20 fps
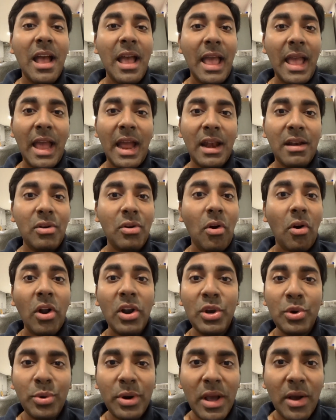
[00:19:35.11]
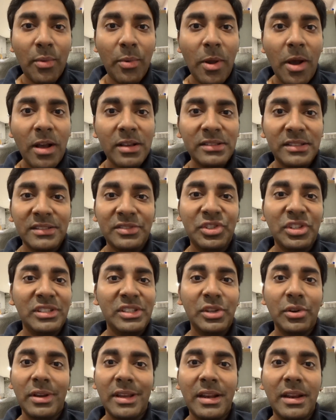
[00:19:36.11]
And all you would have lost is
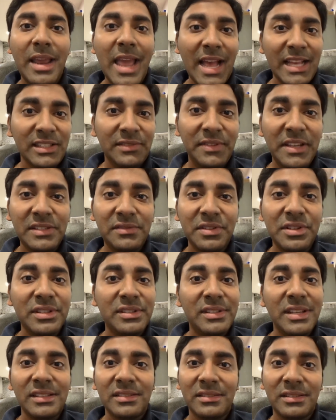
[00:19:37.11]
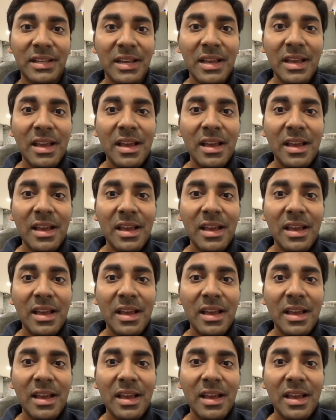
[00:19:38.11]
just your gas fees, which is just